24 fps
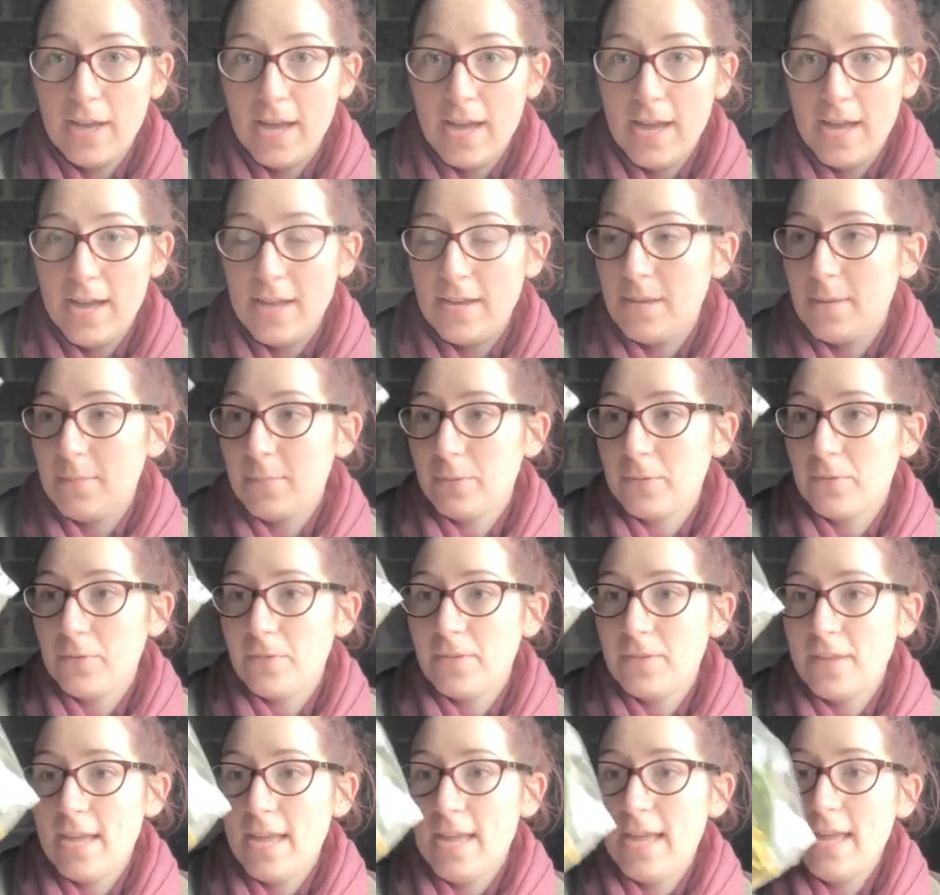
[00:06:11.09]
number
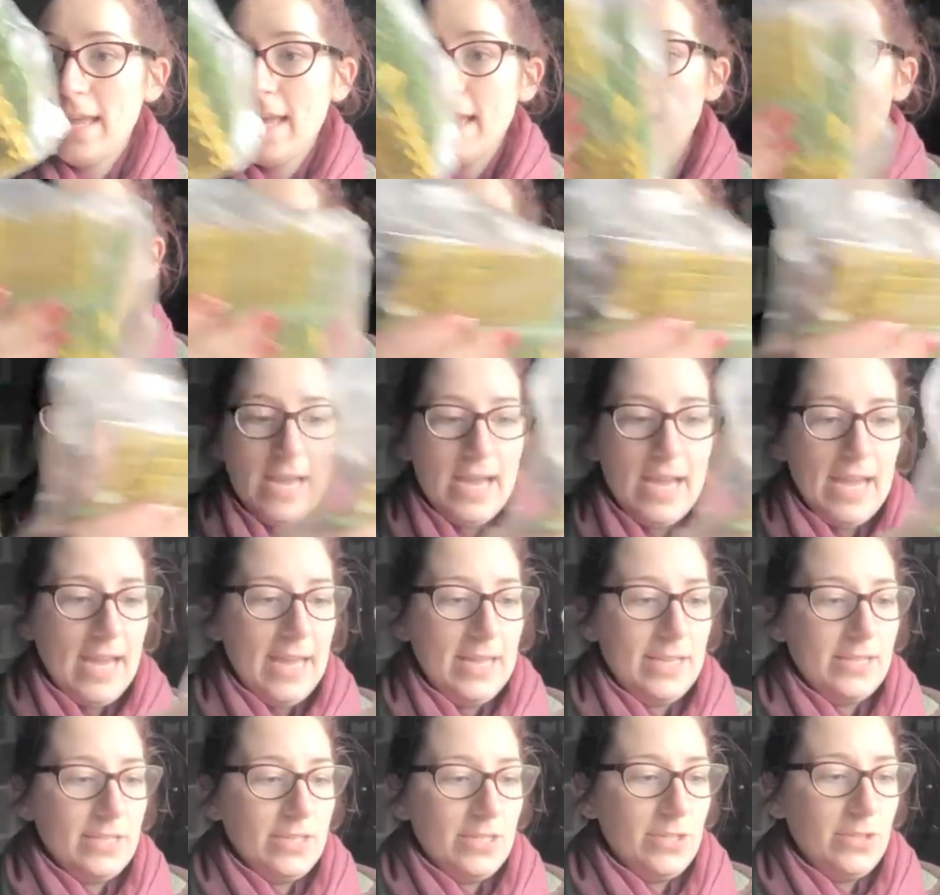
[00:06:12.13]
on there
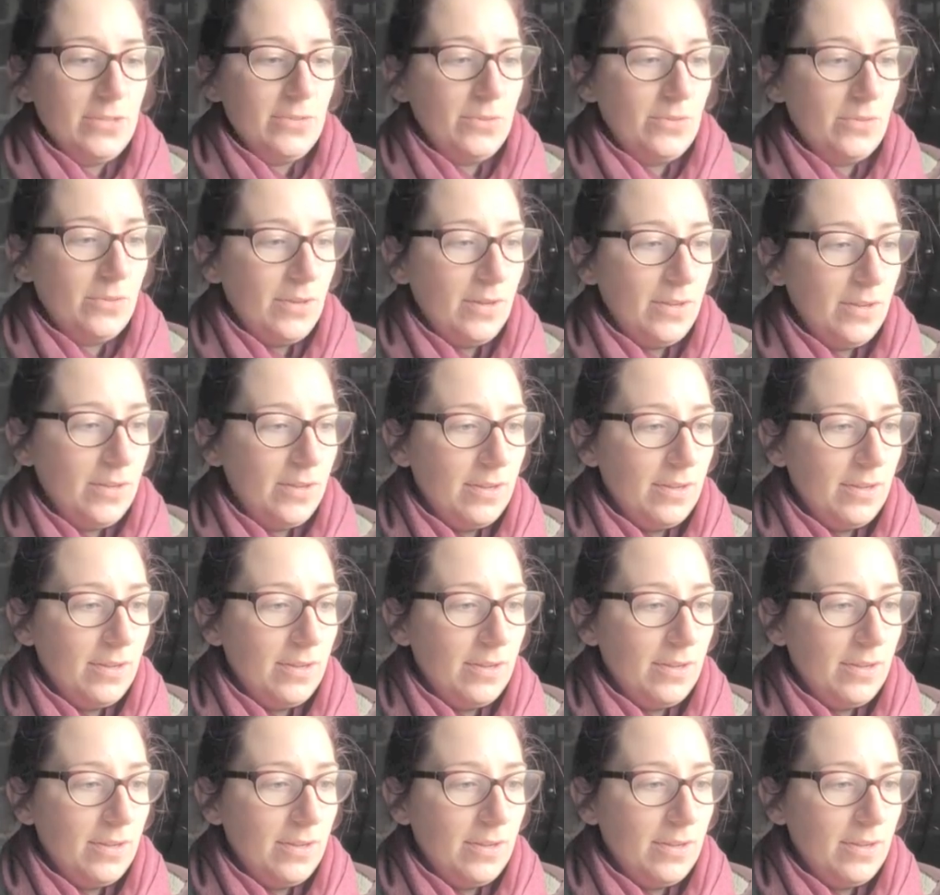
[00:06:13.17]
and your